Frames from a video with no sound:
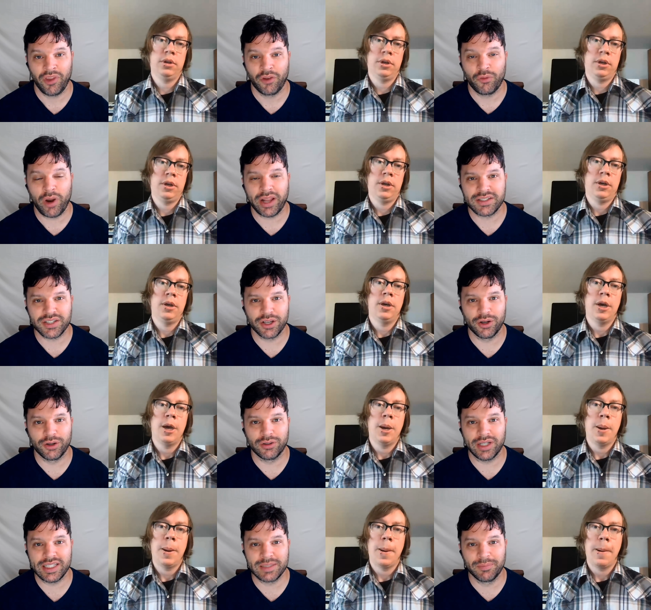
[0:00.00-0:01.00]
Speaker 1: Right. So
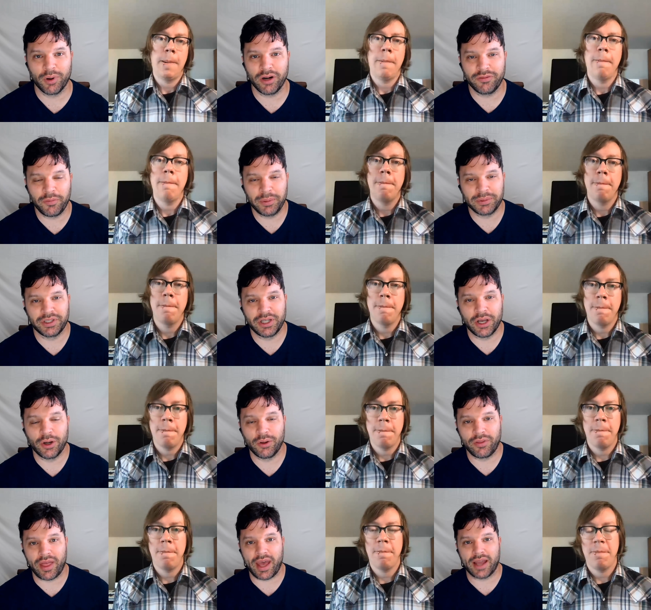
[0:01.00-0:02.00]
it's important for people to know
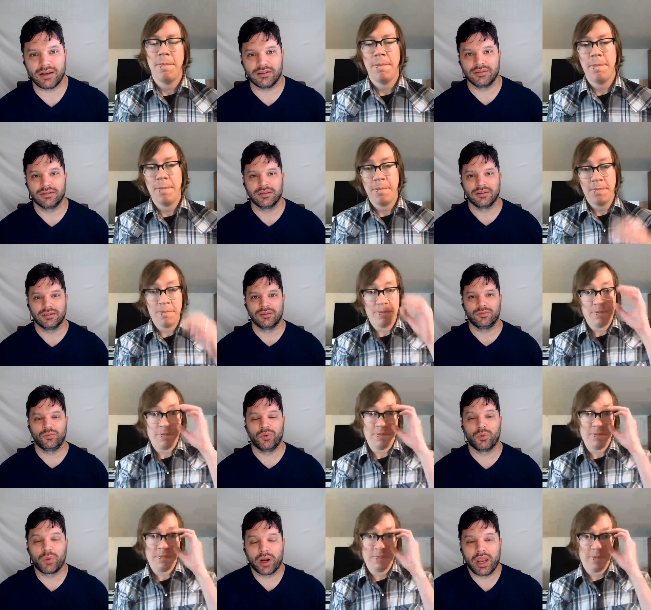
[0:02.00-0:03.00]
that
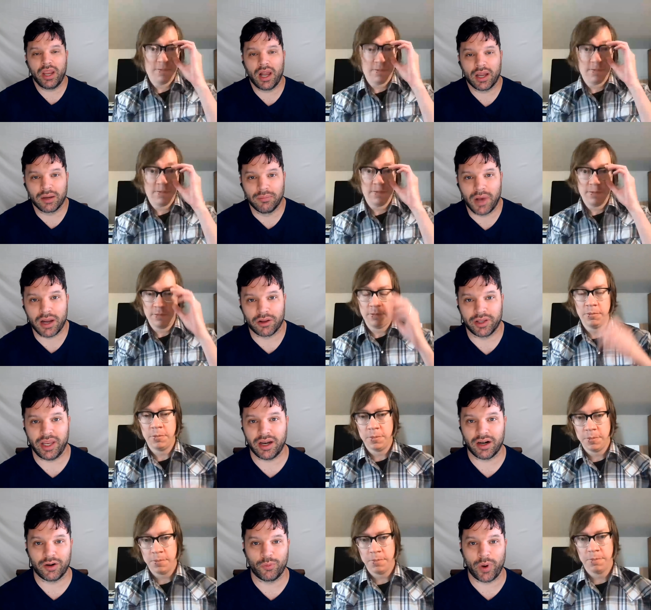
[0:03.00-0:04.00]
we're working on a model
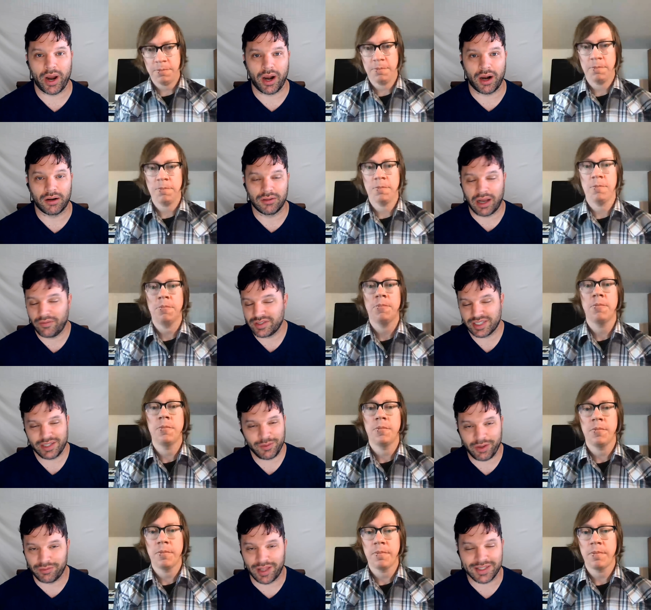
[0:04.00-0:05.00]
here where obviously we
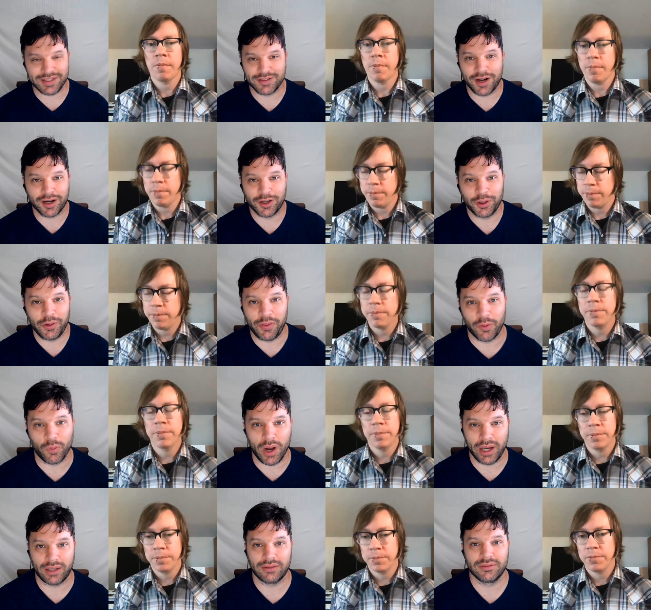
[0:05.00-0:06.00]
have lots of Dart code in the
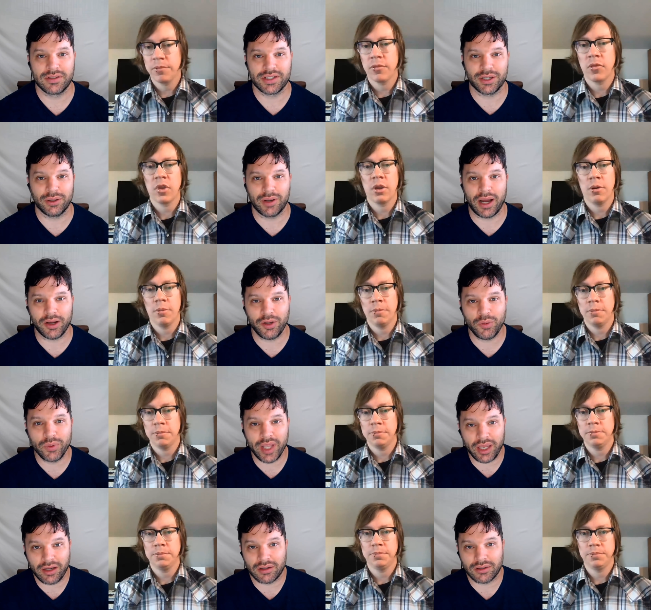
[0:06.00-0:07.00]
wild. So how do you
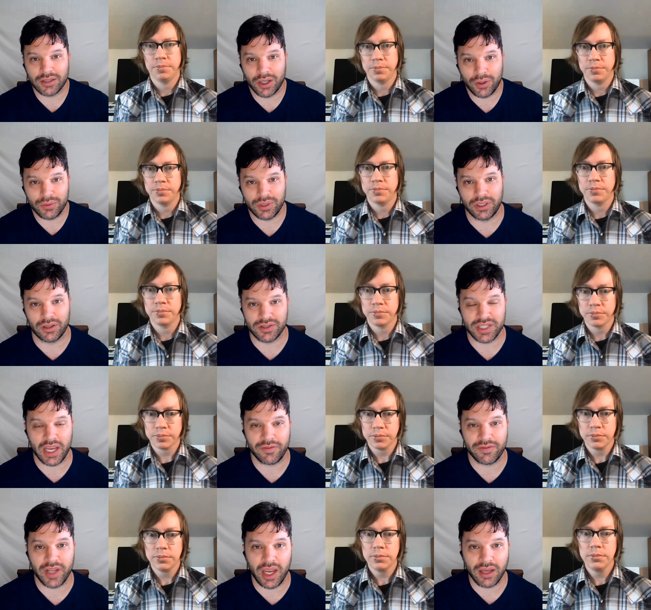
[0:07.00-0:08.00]
get your code to null
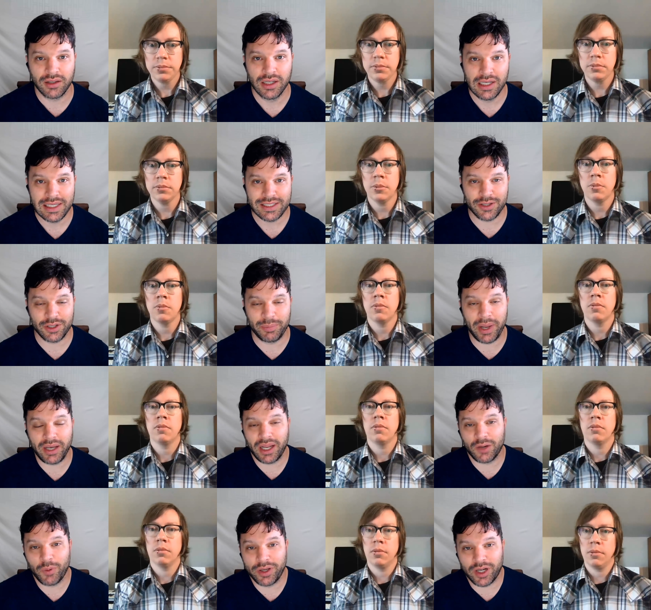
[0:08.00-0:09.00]
safety? So depending
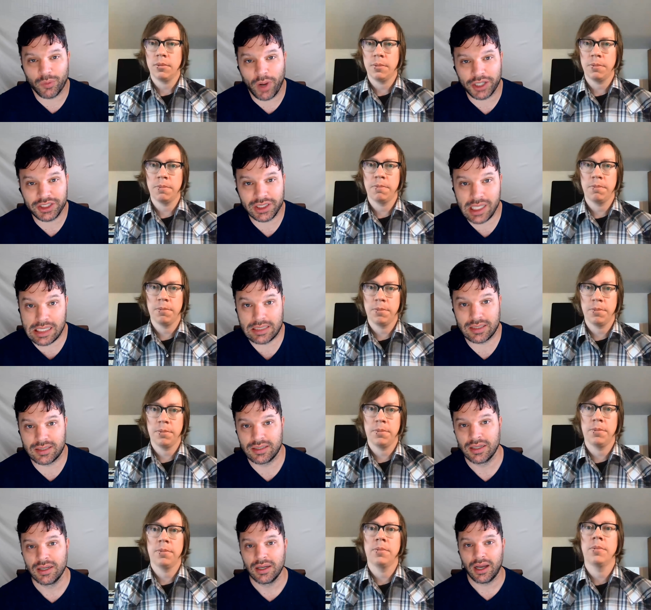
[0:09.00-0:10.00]
on when you're watching this,
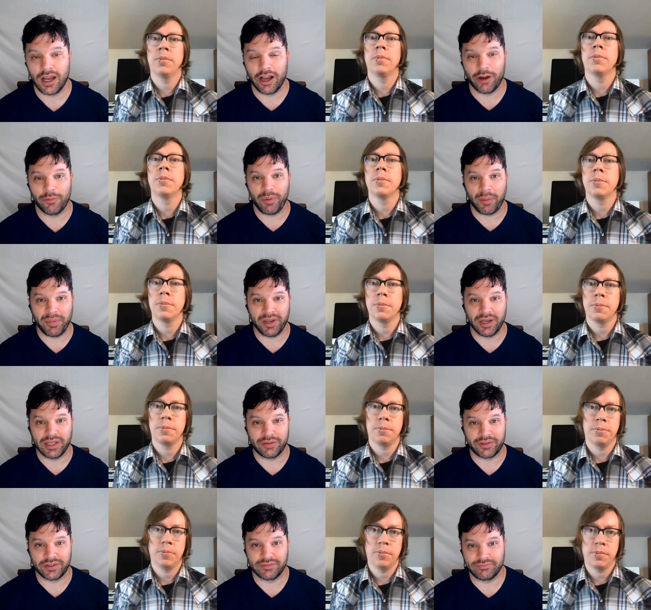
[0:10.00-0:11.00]
um, we might be in a
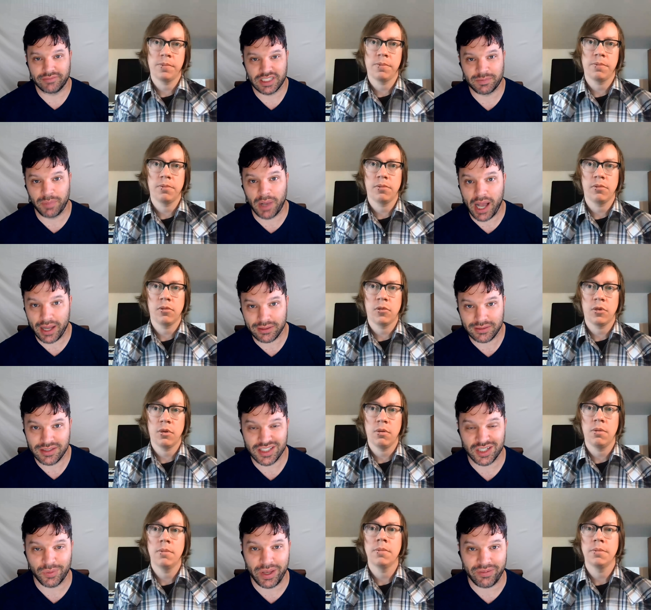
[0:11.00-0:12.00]
different spot. And
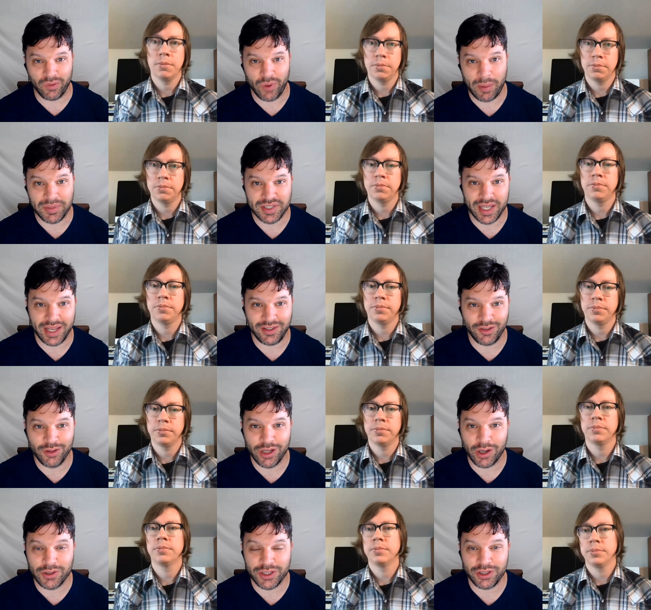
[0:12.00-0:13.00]
so we have a website you can
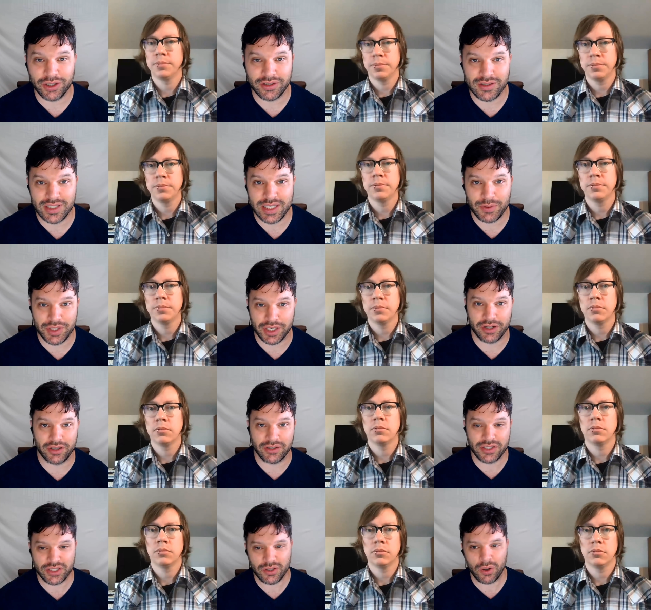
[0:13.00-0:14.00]
go to to see what the
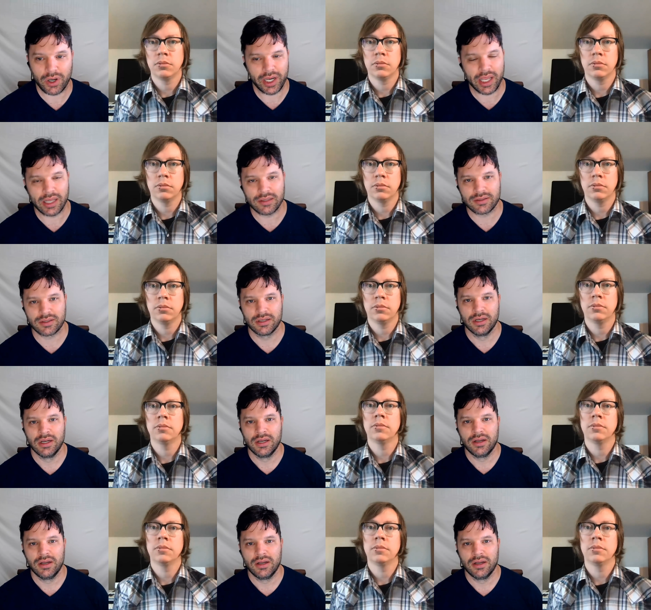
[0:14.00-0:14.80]
current story is.